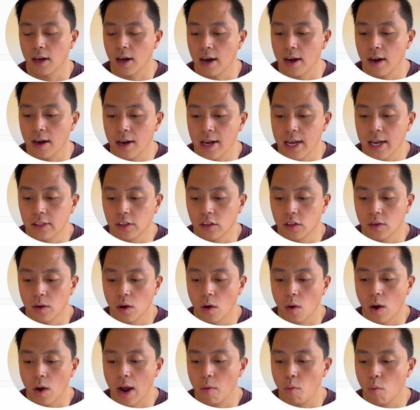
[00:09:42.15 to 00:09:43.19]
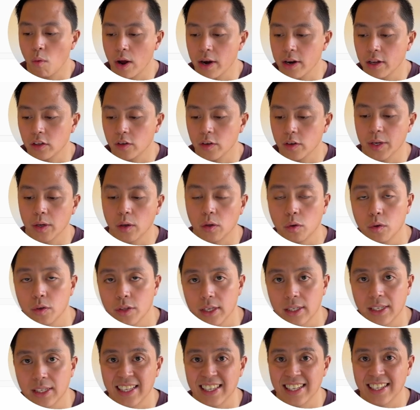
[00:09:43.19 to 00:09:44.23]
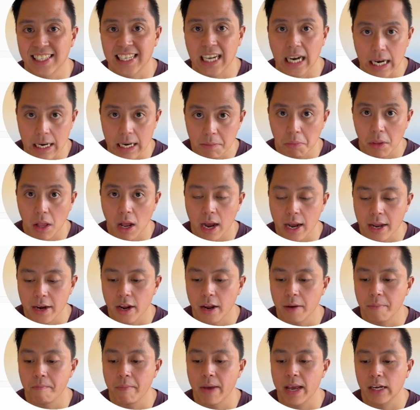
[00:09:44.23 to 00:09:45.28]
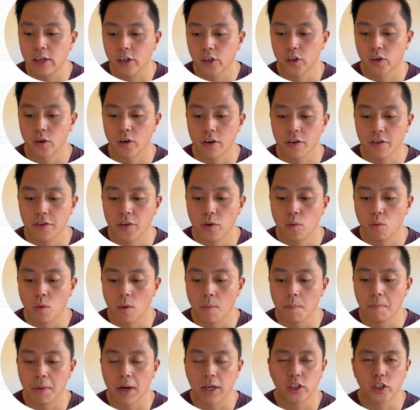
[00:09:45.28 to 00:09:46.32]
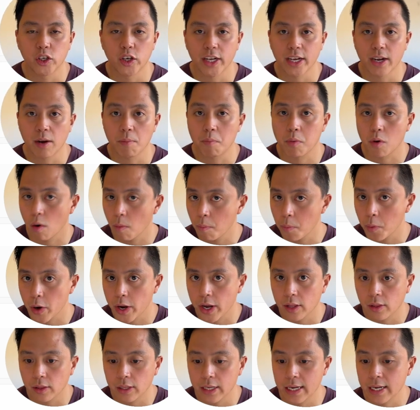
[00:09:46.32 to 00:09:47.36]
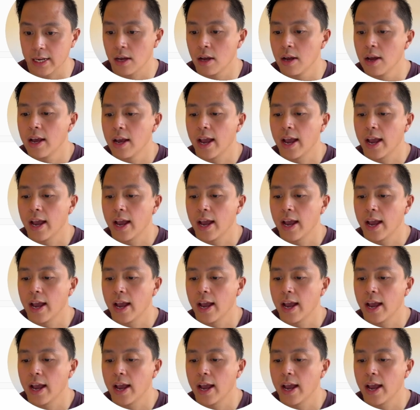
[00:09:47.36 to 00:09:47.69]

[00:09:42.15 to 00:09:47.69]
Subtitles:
And so I wanted to include this in the timeline and make sure that we're budgeting appropriately